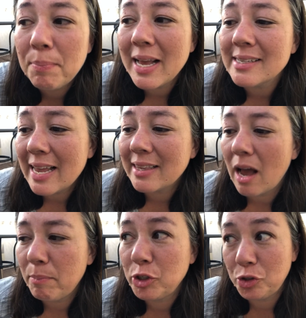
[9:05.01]
a place like
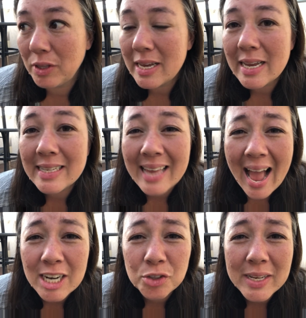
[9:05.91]
Tapachula, it's
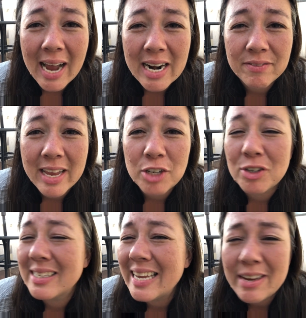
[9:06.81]
actually kind of
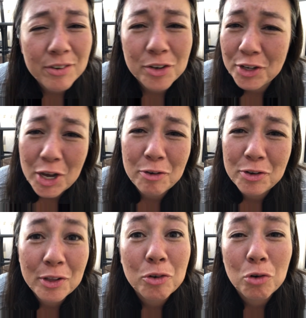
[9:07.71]
dangerous even to go
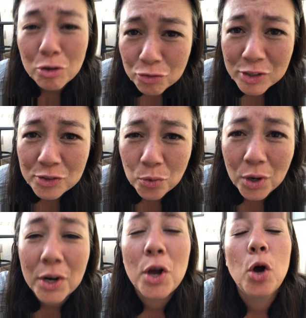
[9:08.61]
to the grocery
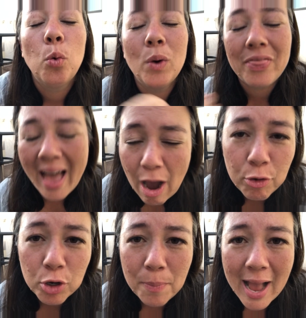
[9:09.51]
store
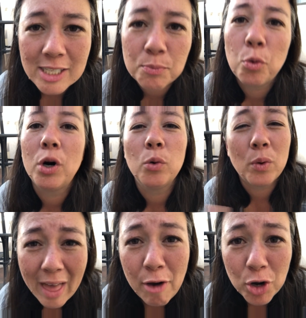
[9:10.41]
without your passport,
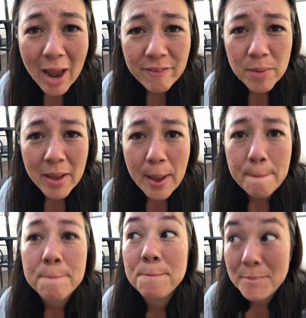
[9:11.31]
without your
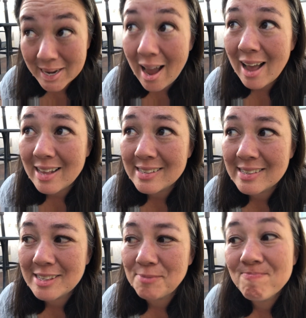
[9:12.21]
FMM,
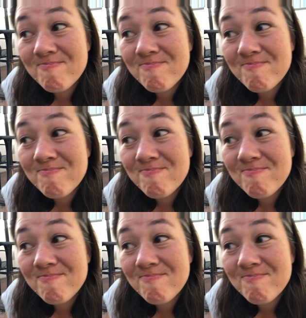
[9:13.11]
because